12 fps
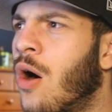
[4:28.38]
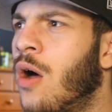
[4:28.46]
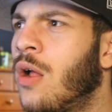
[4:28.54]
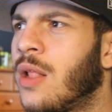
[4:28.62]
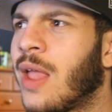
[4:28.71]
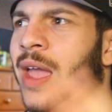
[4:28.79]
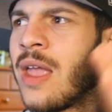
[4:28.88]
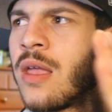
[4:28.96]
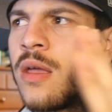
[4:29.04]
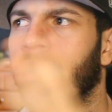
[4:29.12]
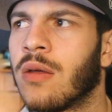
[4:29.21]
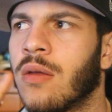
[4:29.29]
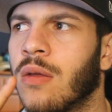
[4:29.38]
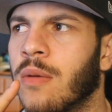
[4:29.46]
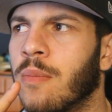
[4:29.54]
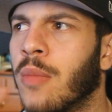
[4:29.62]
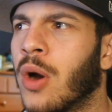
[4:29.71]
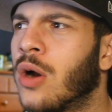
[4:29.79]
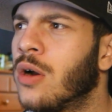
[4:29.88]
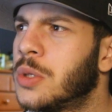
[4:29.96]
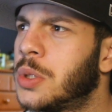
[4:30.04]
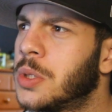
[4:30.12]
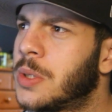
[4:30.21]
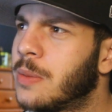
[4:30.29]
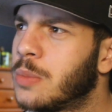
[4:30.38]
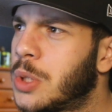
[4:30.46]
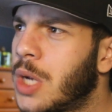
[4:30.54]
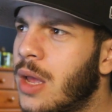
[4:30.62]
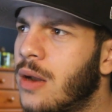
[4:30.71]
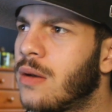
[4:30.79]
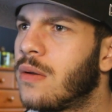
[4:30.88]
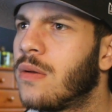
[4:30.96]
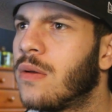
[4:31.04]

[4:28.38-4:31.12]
all like merge or some shit?